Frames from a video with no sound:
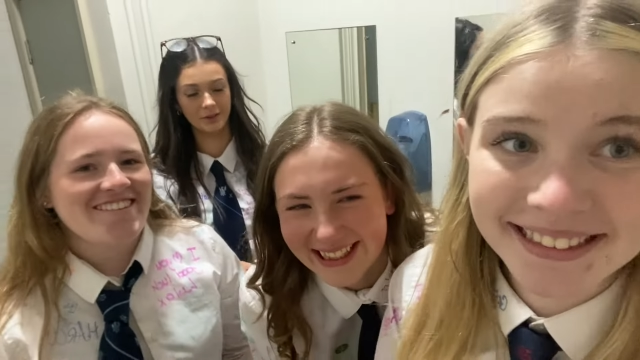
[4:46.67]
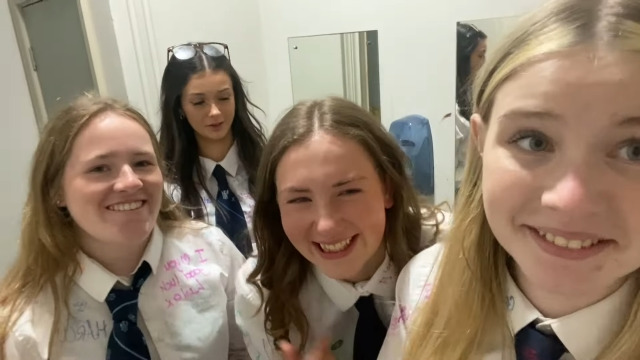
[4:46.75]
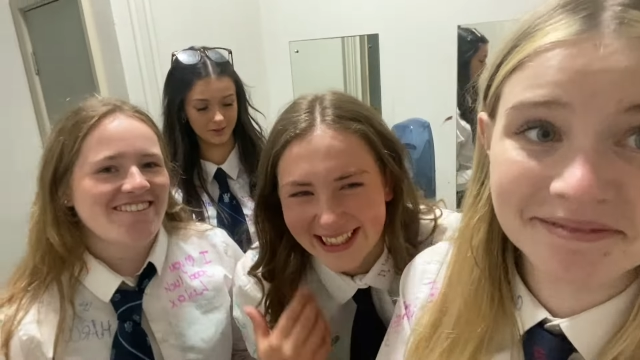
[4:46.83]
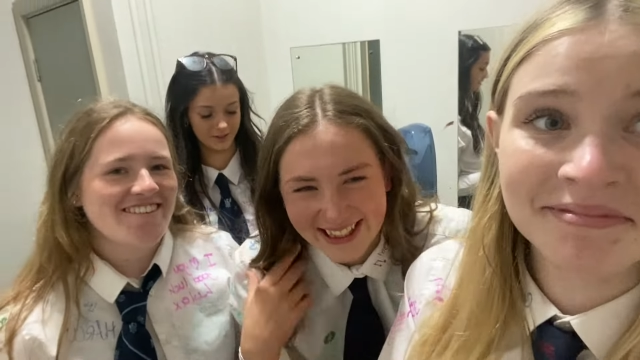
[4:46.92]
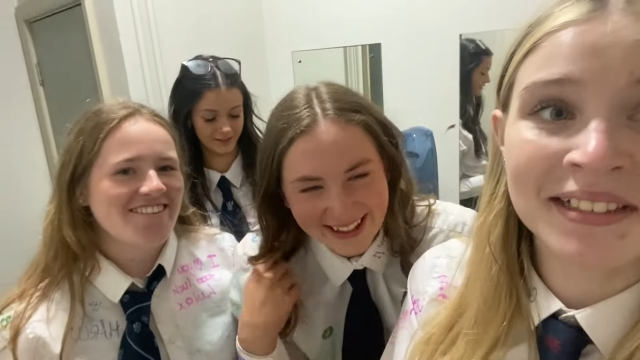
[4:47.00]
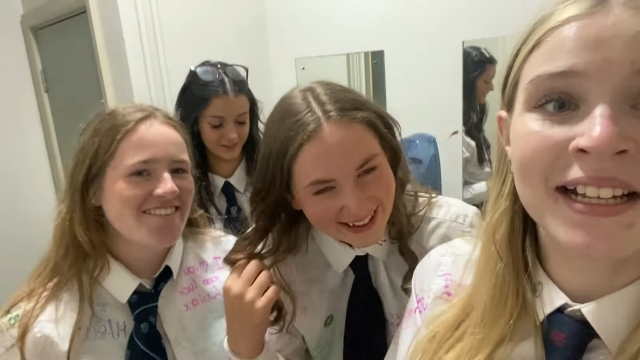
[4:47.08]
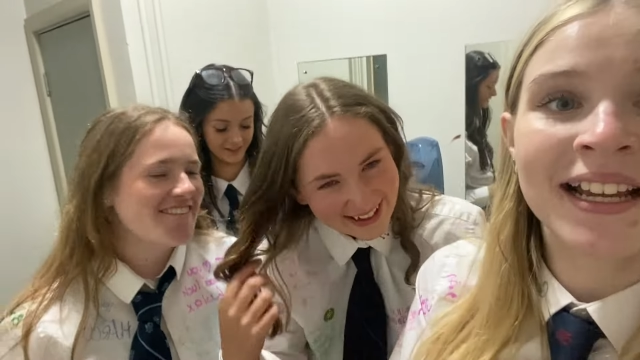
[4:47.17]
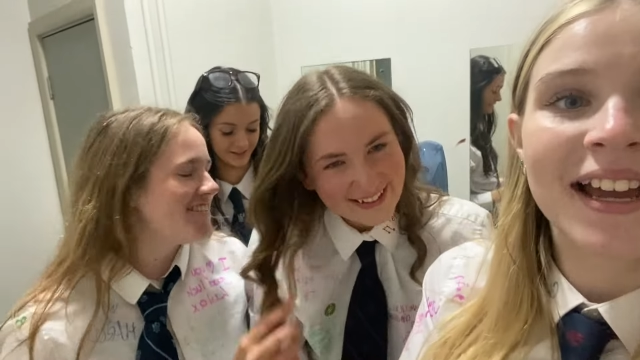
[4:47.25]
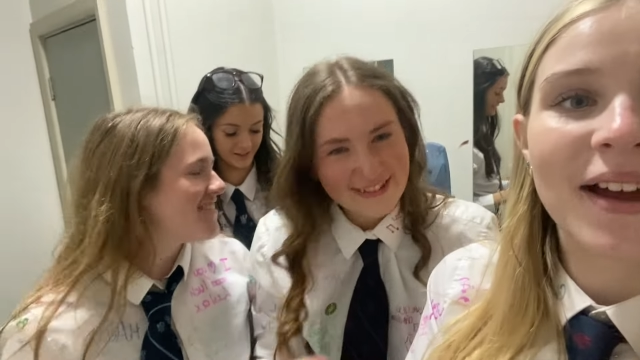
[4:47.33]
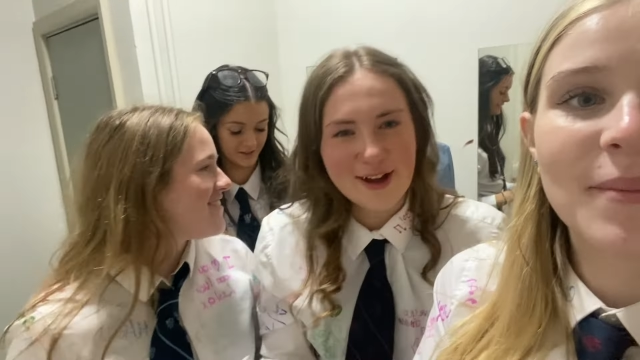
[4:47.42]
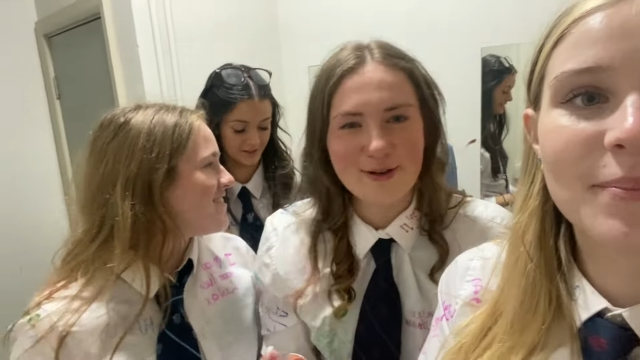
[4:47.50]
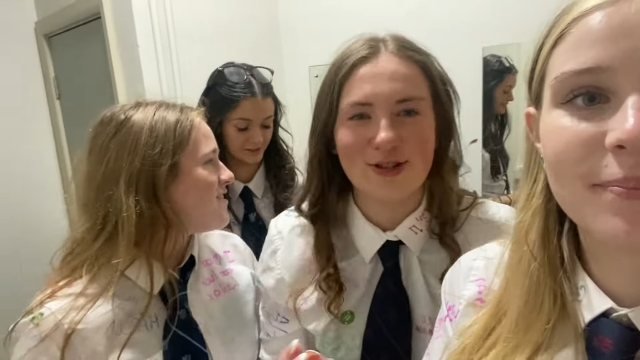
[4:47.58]

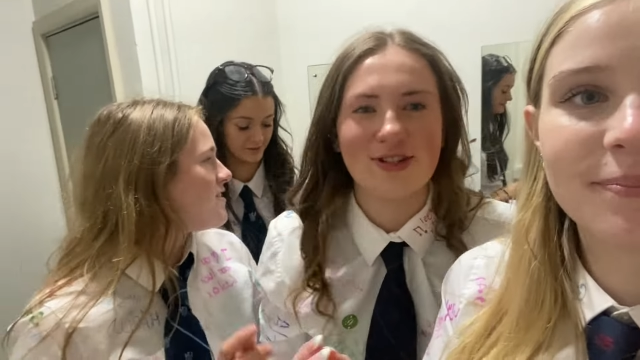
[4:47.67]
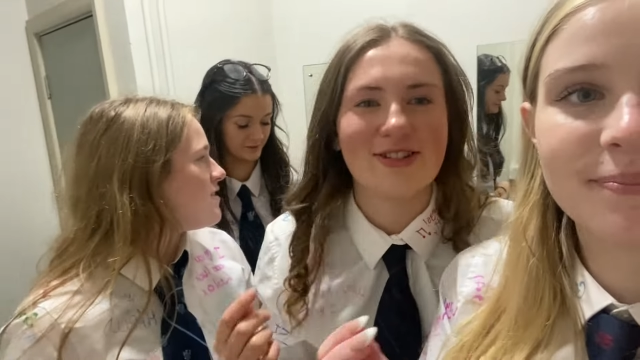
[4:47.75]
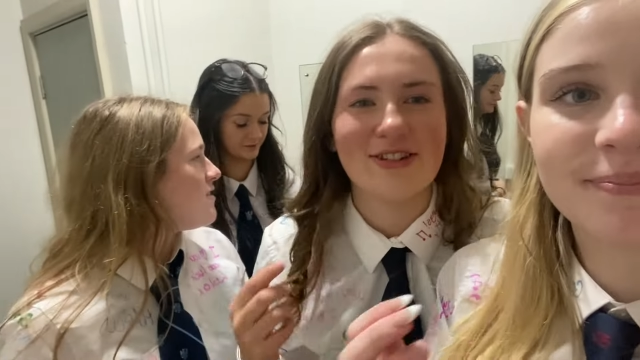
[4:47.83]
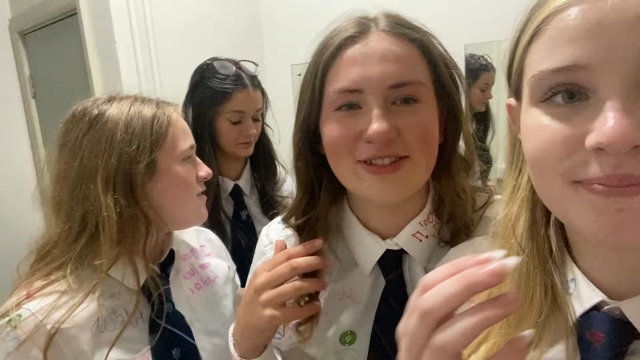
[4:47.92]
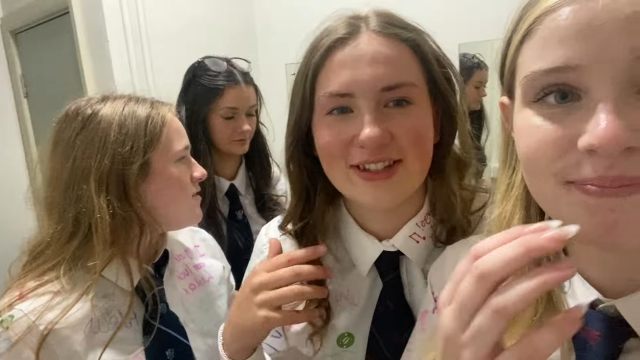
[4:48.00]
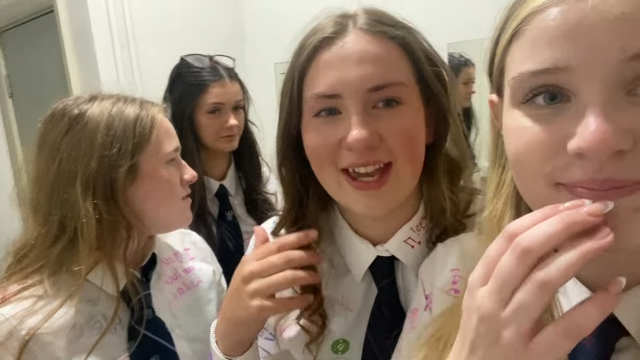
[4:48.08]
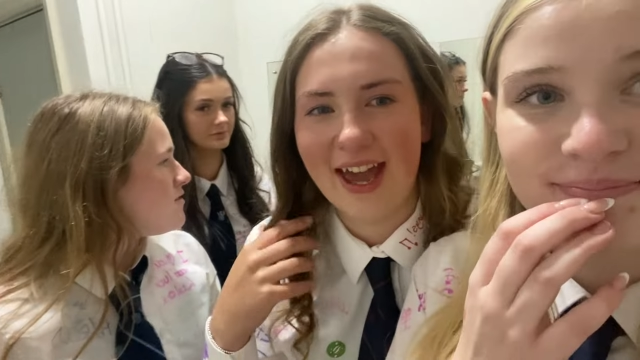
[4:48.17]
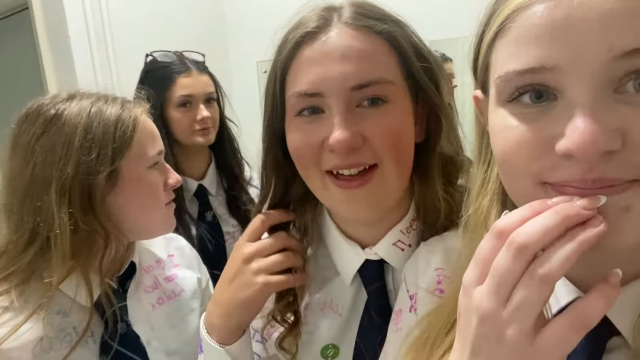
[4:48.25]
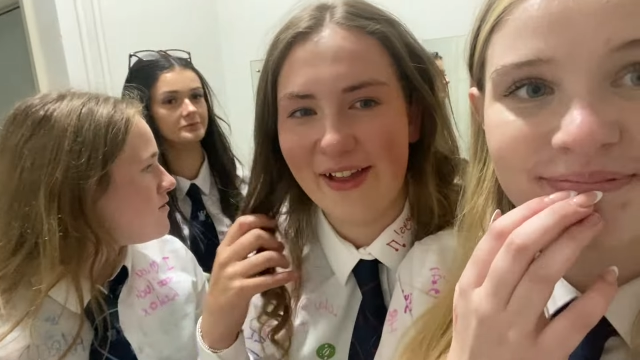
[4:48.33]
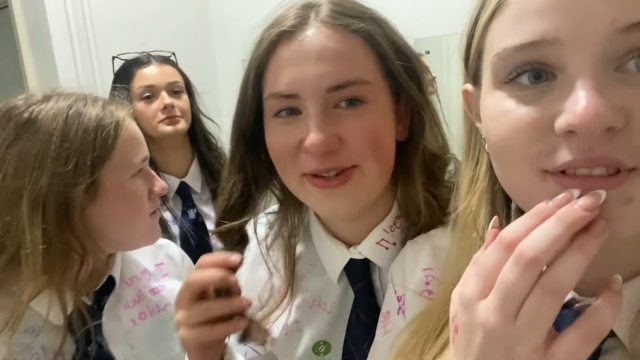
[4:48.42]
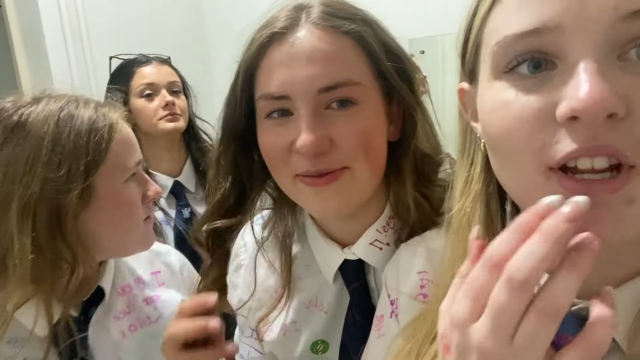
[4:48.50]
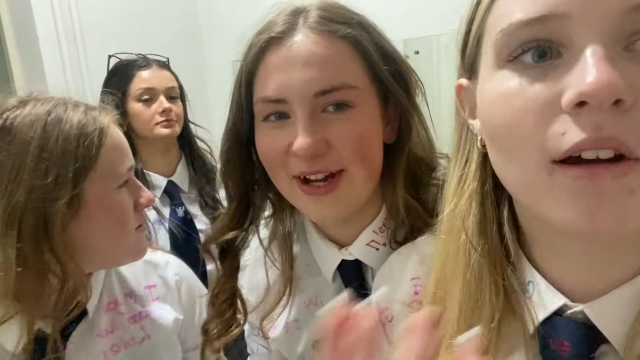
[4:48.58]
Speaker 1: No, she doesn't care.
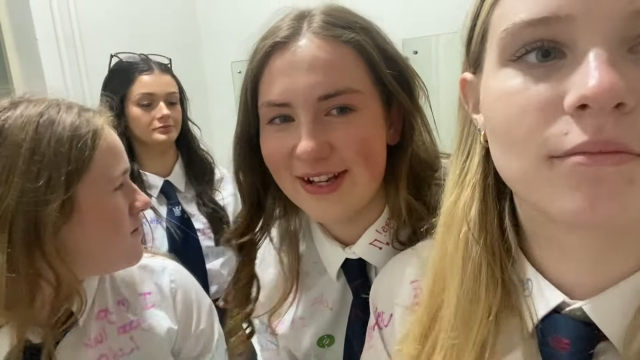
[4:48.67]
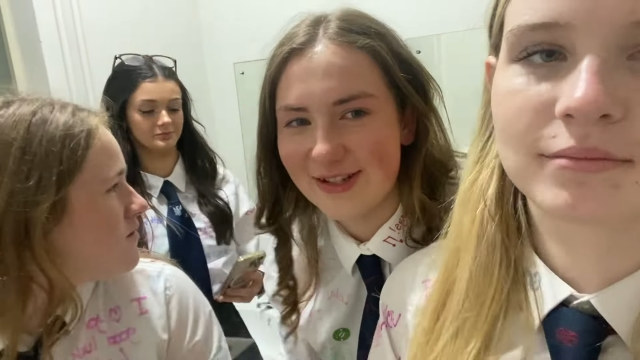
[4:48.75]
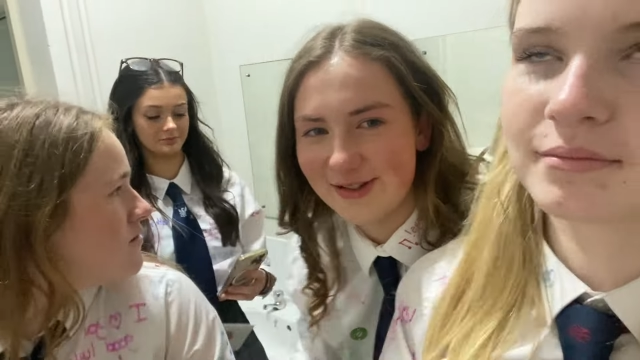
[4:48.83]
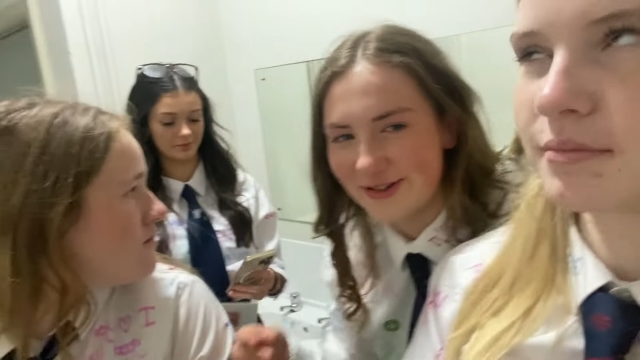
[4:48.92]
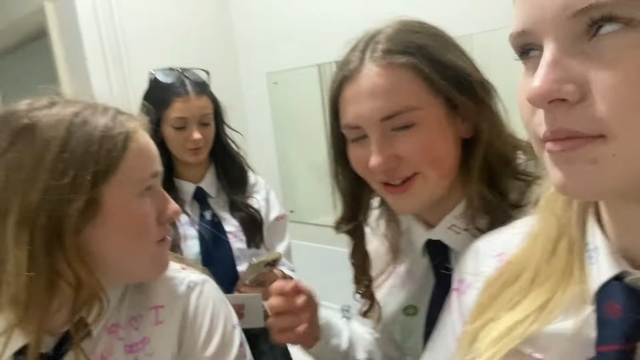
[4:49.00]
That's no. she's not